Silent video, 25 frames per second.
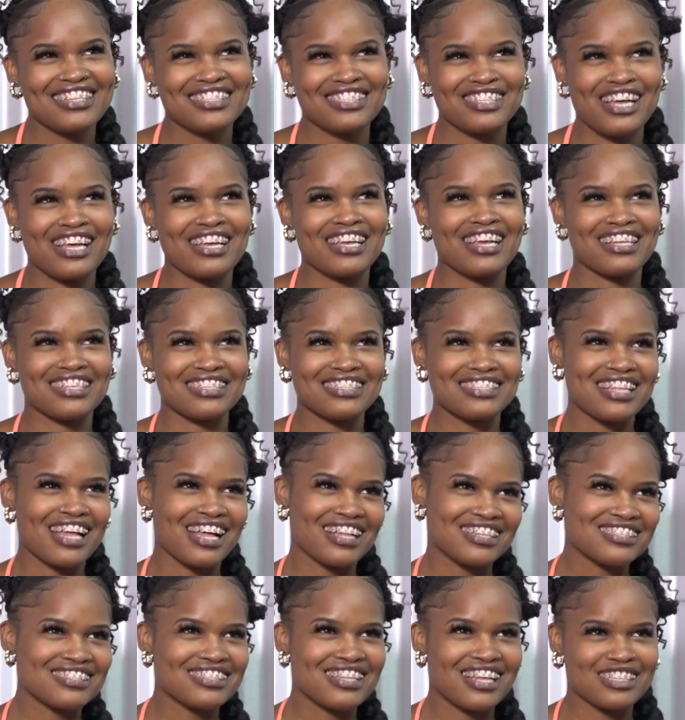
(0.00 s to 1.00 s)
I guess
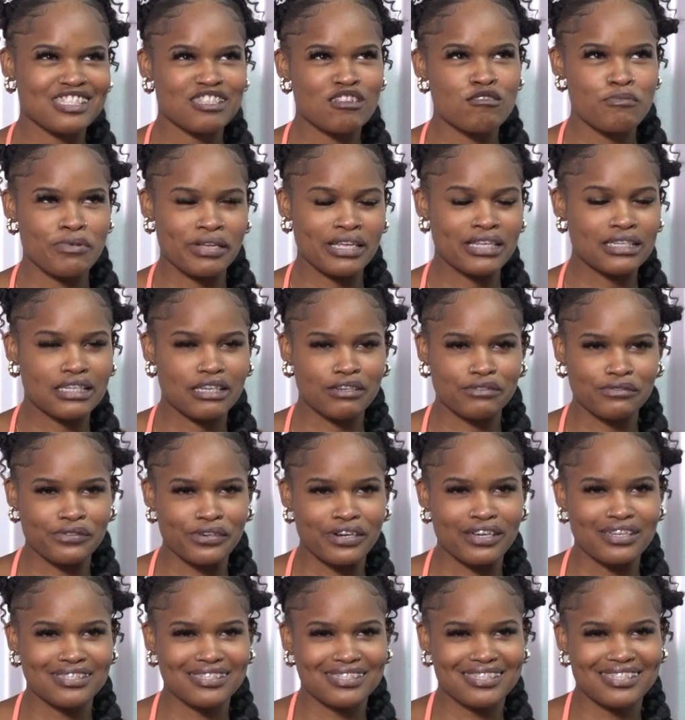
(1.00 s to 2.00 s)
that's a bit
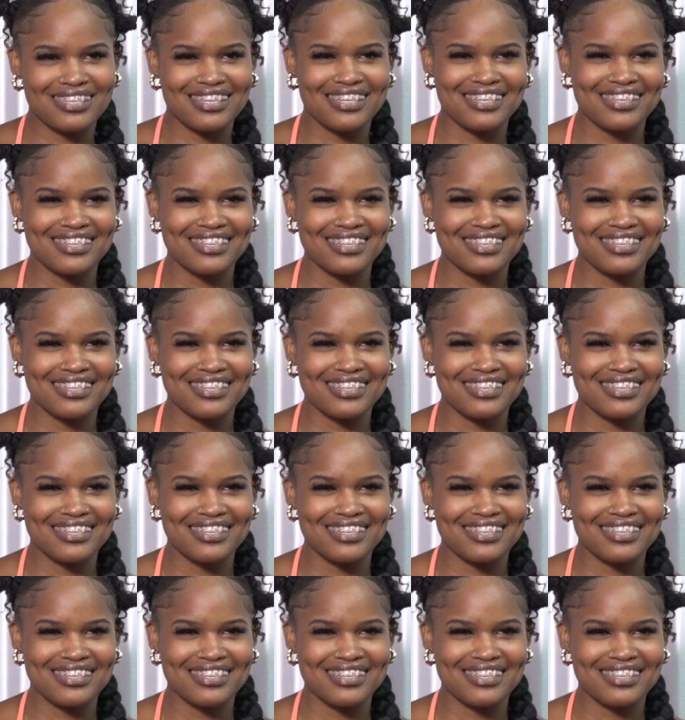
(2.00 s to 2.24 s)
different.